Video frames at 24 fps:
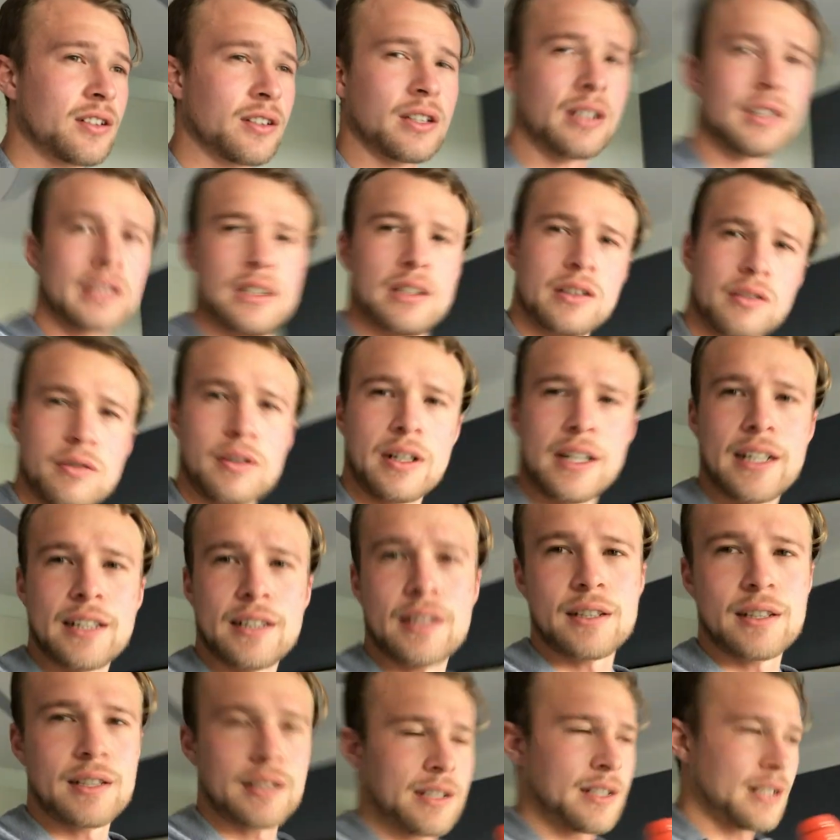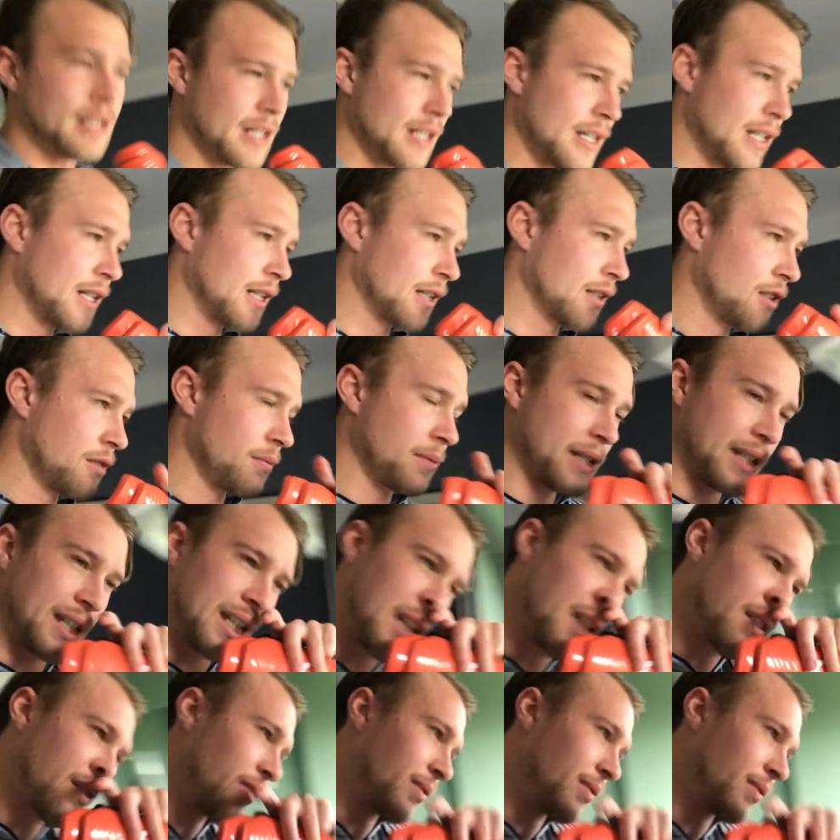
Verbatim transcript: took a little rest uh, got my kit